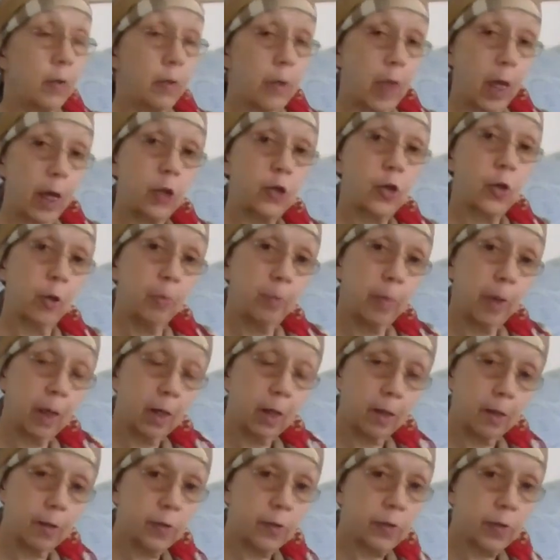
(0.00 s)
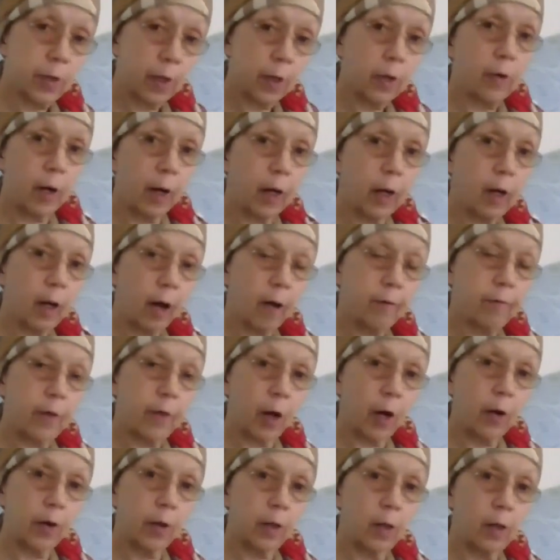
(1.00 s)
they should be considerate of
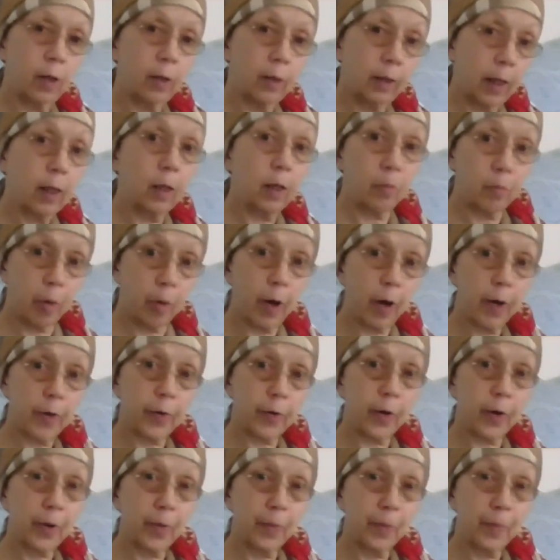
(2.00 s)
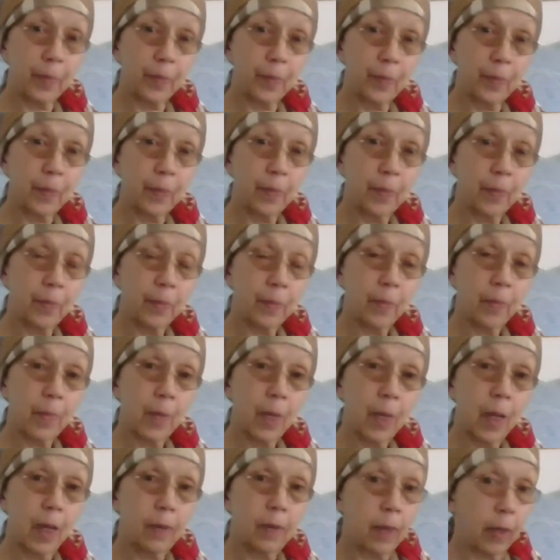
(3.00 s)
their little brother,
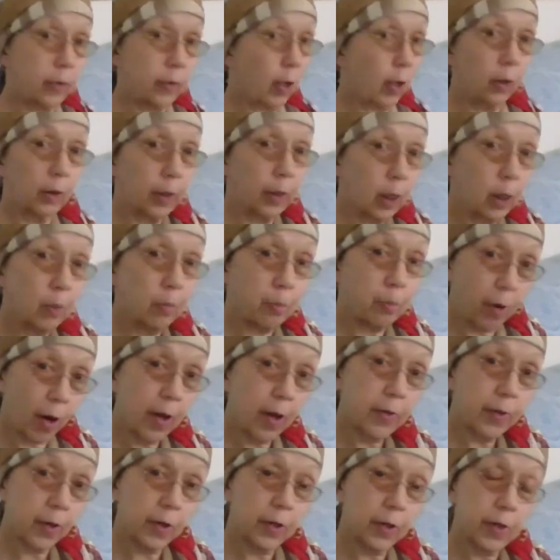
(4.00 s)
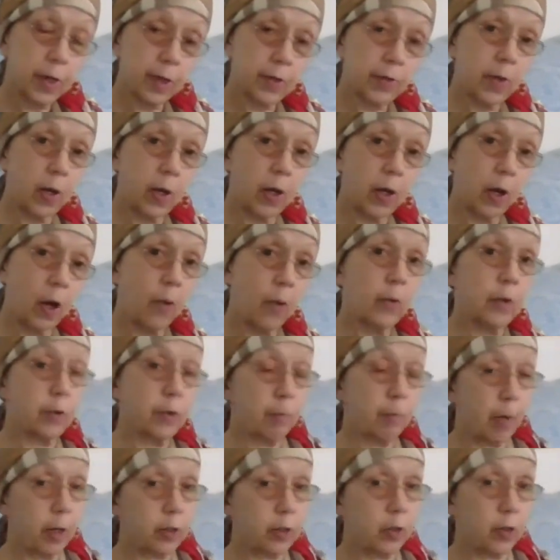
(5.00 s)
that their little brother doesn't know
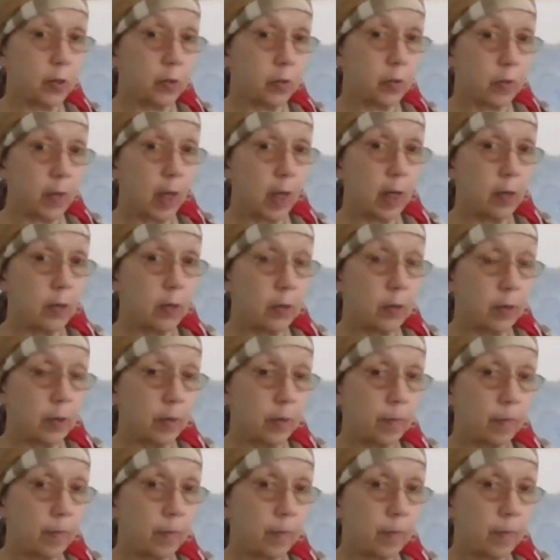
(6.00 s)
as much as they do,